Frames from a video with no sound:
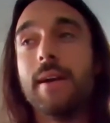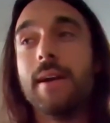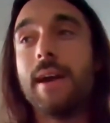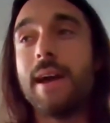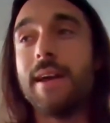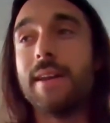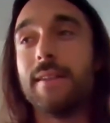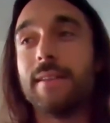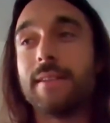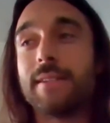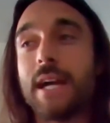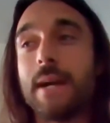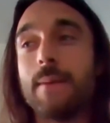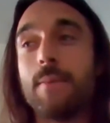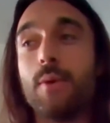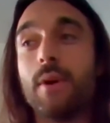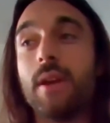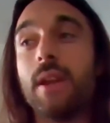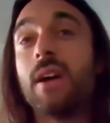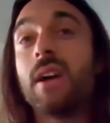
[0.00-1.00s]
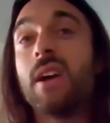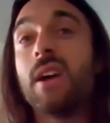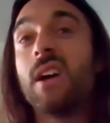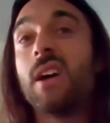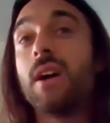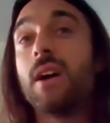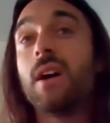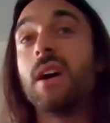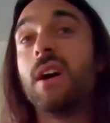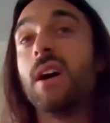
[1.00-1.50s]
And at the time I went,
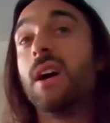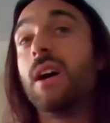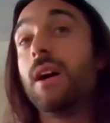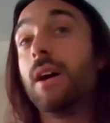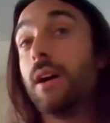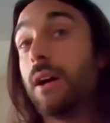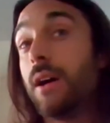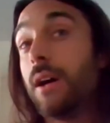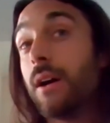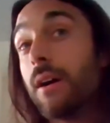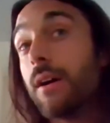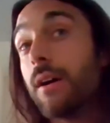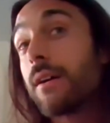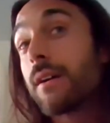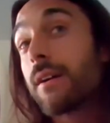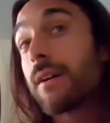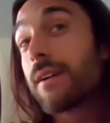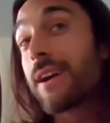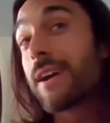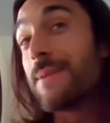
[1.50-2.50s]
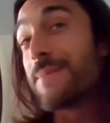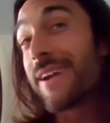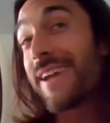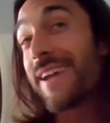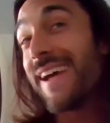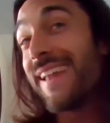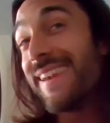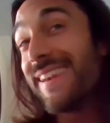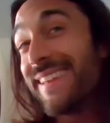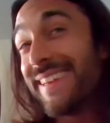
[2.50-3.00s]
huh? Come
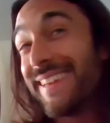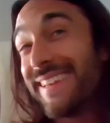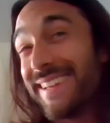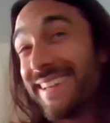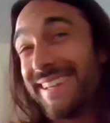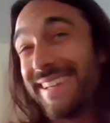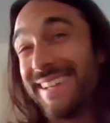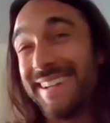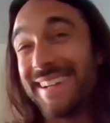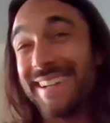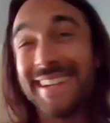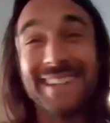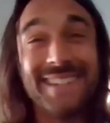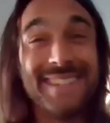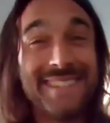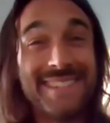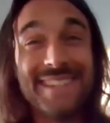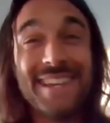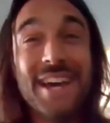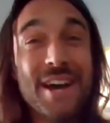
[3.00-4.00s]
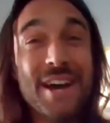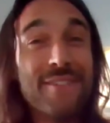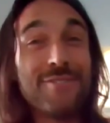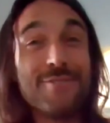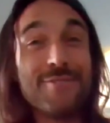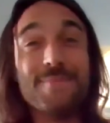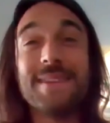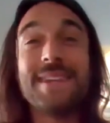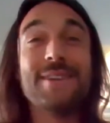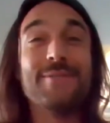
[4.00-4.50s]
again? Because
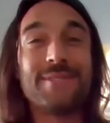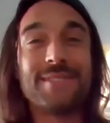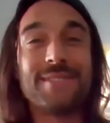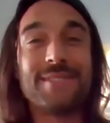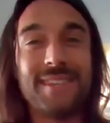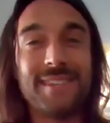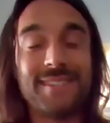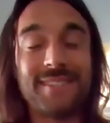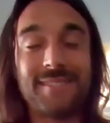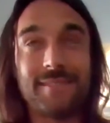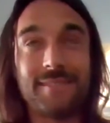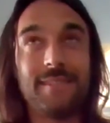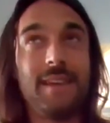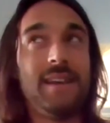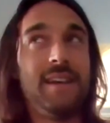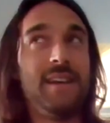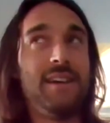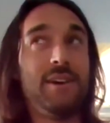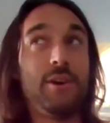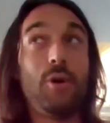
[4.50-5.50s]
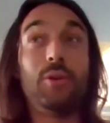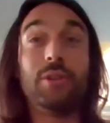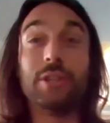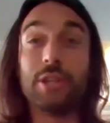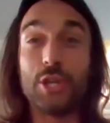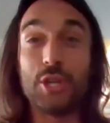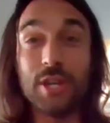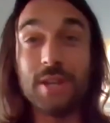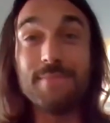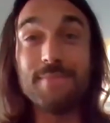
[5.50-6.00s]
for me, it was this holy
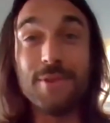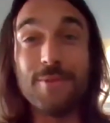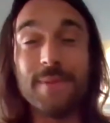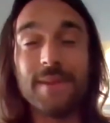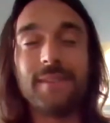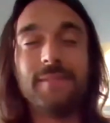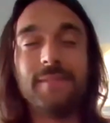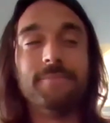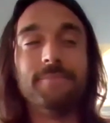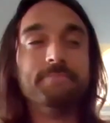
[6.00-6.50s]
shit moment.